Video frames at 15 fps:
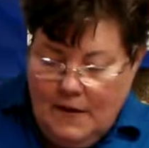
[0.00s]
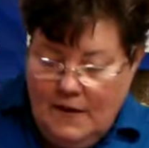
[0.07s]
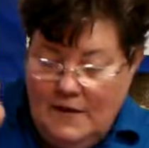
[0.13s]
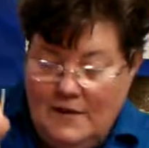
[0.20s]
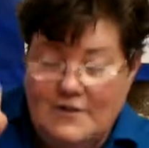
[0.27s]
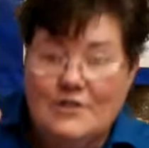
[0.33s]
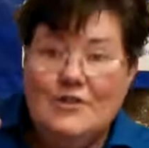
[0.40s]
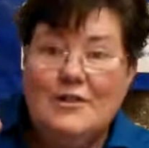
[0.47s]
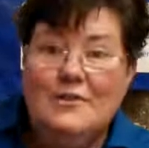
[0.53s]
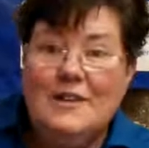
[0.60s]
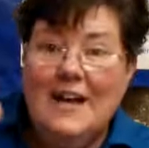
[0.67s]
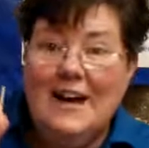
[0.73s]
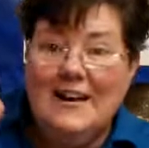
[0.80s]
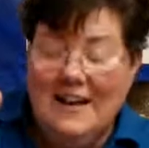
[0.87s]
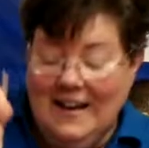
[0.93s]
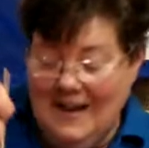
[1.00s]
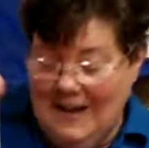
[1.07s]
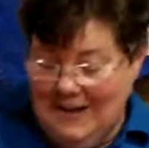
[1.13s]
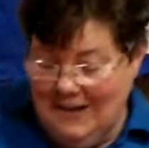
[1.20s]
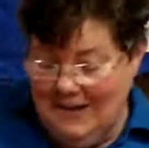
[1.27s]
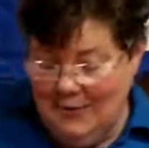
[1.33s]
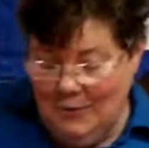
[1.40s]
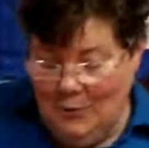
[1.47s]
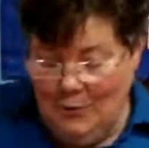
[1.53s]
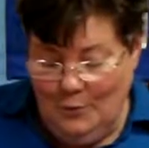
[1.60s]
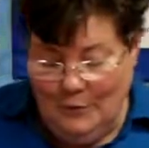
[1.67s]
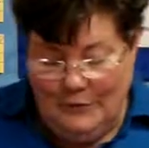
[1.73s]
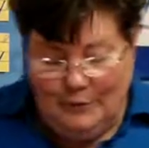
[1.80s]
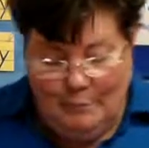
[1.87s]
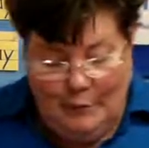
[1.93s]
And to show that guy who
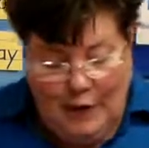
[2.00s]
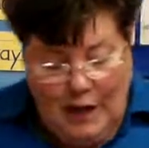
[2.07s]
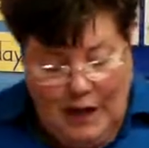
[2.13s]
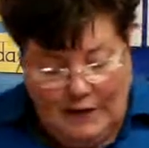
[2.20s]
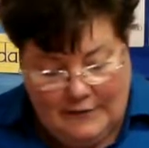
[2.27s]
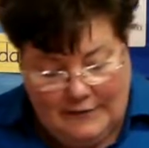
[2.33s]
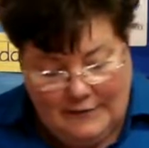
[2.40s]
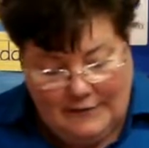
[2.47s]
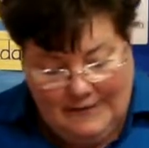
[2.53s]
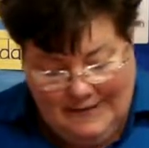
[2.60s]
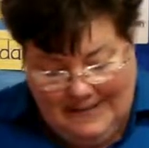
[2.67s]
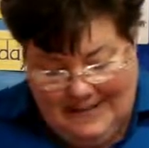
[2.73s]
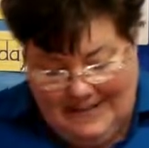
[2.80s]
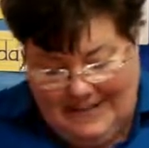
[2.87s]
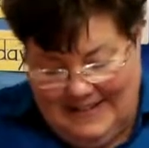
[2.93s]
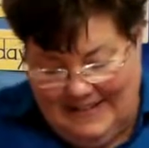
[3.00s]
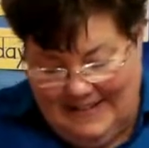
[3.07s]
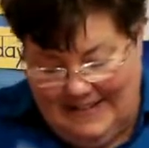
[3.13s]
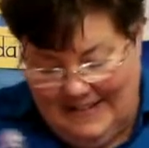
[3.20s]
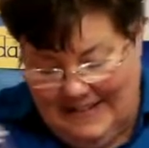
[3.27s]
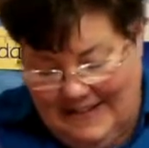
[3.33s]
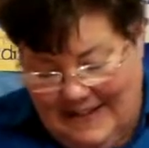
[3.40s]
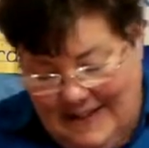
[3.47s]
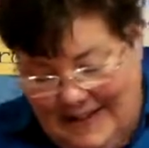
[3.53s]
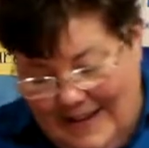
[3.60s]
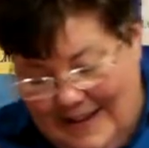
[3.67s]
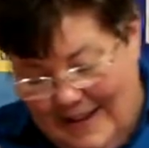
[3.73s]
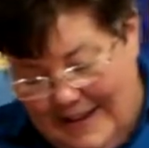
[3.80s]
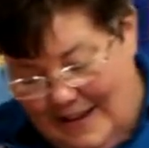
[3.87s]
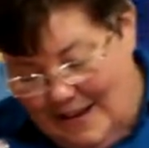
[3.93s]
was lost.
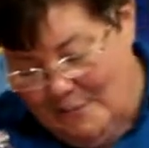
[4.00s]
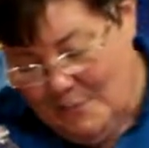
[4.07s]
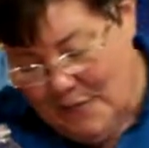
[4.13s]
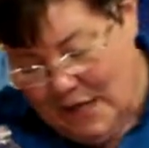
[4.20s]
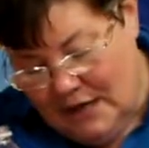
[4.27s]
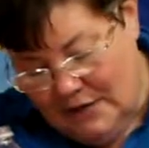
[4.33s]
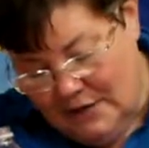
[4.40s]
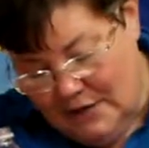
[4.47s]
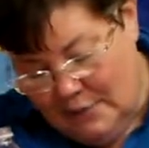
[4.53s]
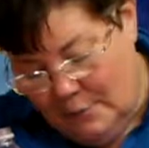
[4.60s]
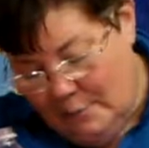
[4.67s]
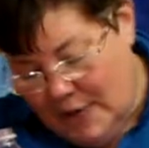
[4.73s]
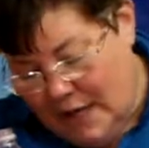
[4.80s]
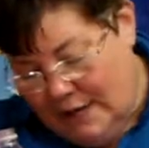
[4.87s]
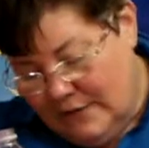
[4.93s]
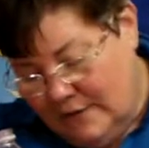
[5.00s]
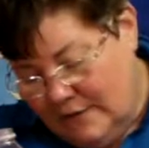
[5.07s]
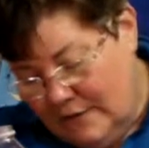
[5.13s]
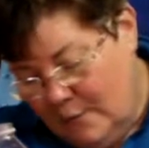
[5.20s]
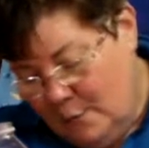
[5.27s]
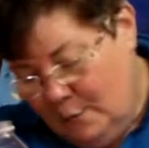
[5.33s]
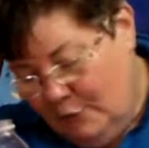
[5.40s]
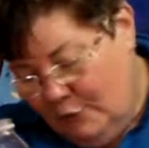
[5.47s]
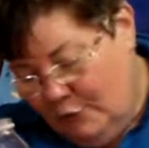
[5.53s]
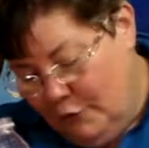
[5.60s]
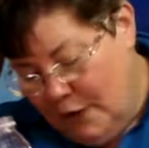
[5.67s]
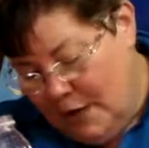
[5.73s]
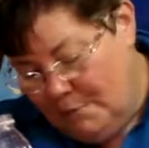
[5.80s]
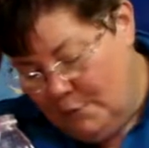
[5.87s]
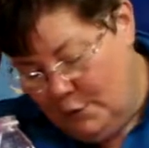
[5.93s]
And I've made a little mess, so before
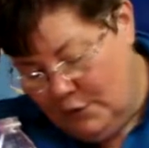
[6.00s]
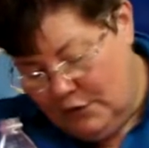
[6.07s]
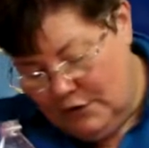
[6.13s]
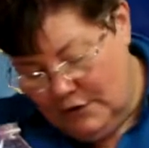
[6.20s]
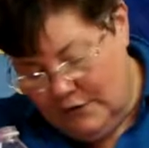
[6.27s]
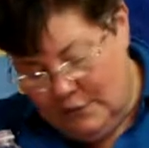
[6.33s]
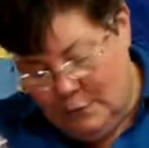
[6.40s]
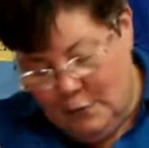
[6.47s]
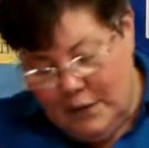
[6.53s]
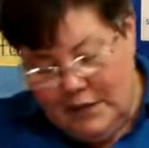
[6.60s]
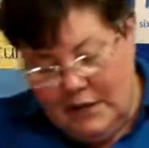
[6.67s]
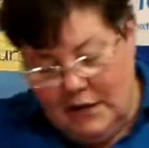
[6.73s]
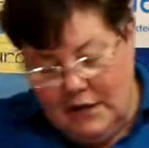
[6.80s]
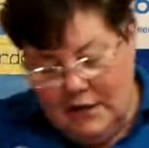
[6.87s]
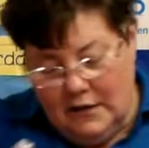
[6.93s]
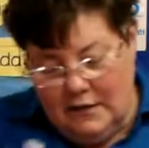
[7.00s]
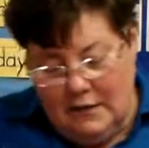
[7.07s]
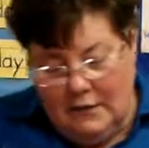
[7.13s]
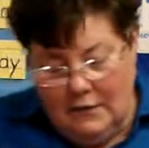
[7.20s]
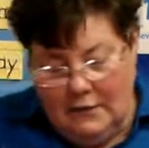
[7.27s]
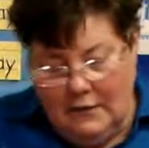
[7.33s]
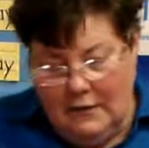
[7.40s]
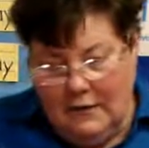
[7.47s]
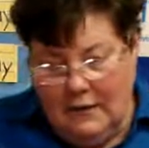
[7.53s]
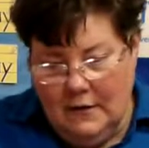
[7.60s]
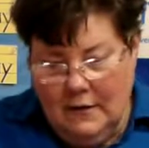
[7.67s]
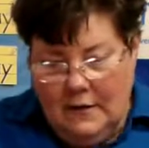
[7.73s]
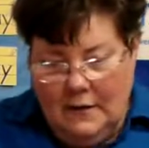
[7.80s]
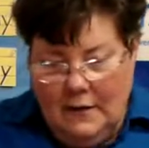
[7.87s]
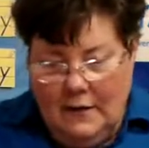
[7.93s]
I put this one
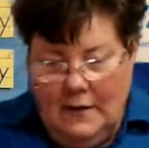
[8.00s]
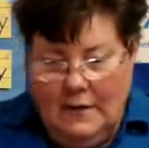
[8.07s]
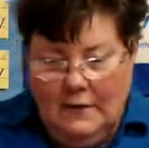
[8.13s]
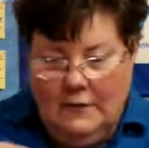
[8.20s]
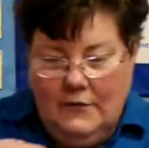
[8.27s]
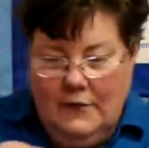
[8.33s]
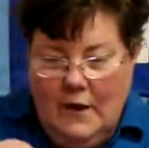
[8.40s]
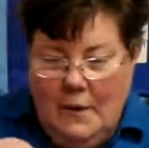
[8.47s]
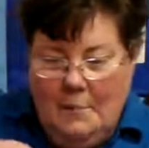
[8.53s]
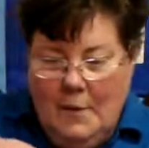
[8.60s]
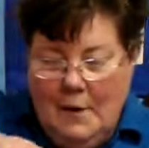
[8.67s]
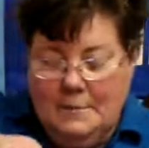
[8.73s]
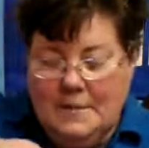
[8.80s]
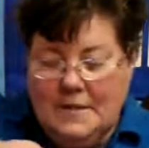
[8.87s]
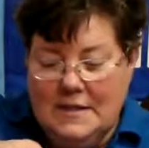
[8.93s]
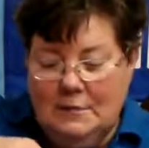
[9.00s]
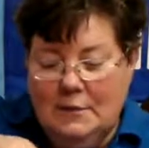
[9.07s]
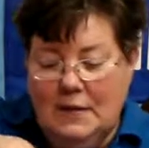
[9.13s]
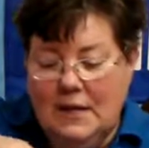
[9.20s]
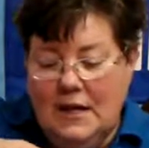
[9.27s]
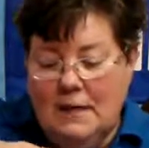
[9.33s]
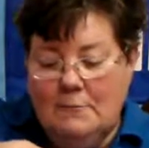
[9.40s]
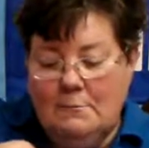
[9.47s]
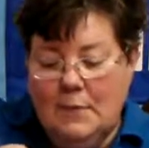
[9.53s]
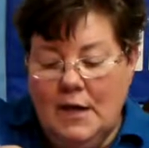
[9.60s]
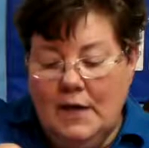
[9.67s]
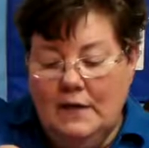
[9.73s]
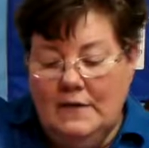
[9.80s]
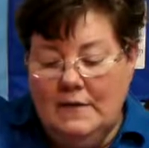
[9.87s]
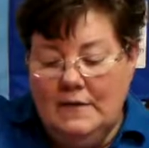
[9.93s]
in, sop up some of that
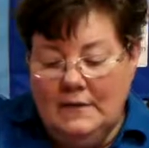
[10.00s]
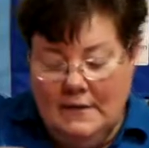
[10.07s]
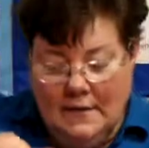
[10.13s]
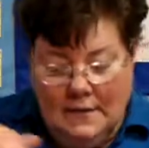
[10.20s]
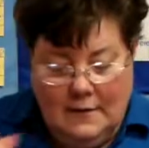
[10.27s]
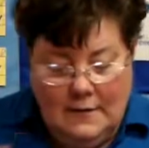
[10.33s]
mess.